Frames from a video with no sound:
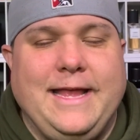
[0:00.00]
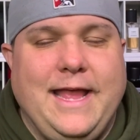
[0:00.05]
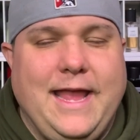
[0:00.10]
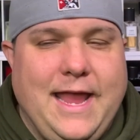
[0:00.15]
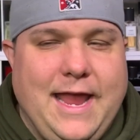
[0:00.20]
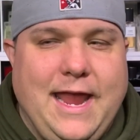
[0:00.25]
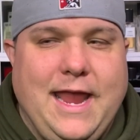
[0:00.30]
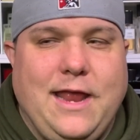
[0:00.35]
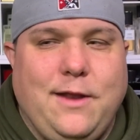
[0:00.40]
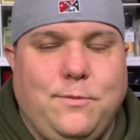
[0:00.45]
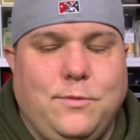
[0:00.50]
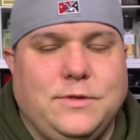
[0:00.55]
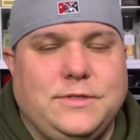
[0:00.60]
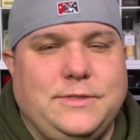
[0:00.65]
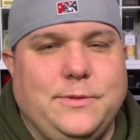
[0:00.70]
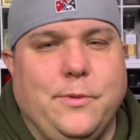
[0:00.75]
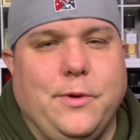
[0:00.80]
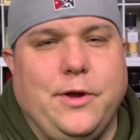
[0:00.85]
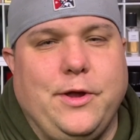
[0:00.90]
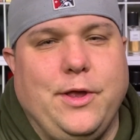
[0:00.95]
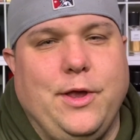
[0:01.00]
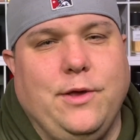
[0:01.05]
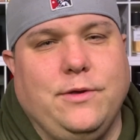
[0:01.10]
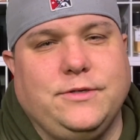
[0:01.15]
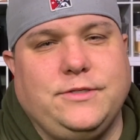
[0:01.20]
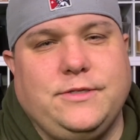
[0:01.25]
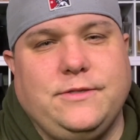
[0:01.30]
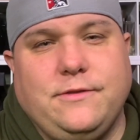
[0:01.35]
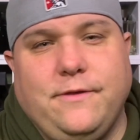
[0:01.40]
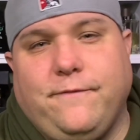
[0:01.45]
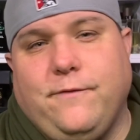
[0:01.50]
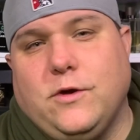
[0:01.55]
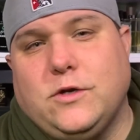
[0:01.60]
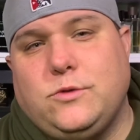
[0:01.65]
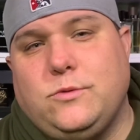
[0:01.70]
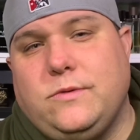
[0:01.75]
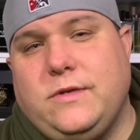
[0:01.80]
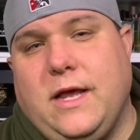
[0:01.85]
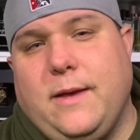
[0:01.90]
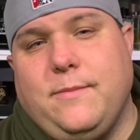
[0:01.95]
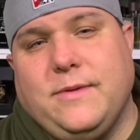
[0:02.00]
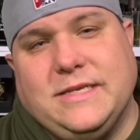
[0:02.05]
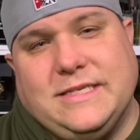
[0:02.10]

and we'll see where it goes. The first one up is